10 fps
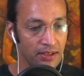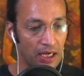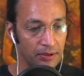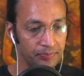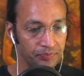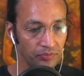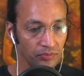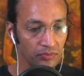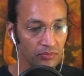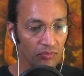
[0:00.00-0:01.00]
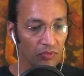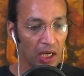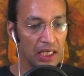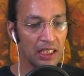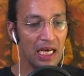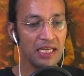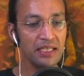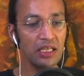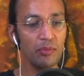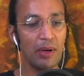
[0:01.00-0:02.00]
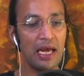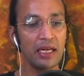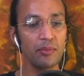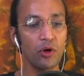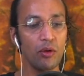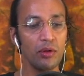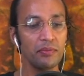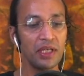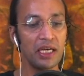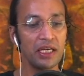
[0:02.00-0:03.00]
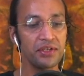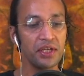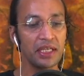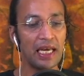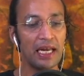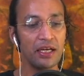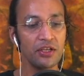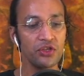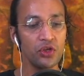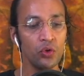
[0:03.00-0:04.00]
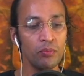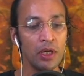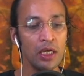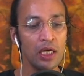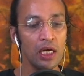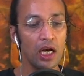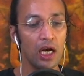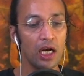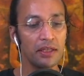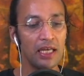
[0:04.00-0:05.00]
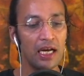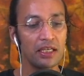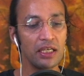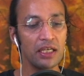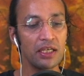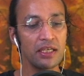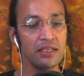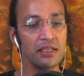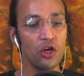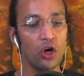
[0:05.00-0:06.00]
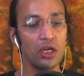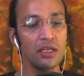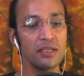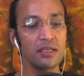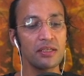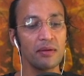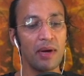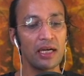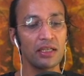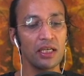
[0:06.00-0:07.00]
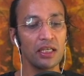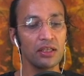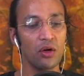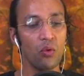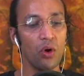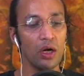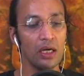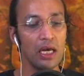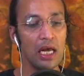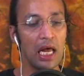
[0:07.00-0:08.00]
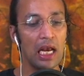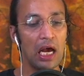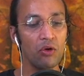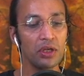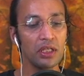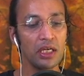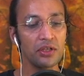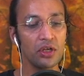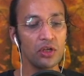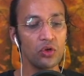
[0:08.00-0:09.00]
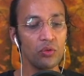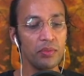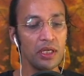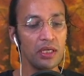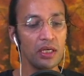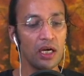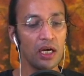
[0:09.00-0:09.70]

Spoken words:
done. In classical planning problem, the agent can assume that it is the only system acting in the world, allowing the agent to be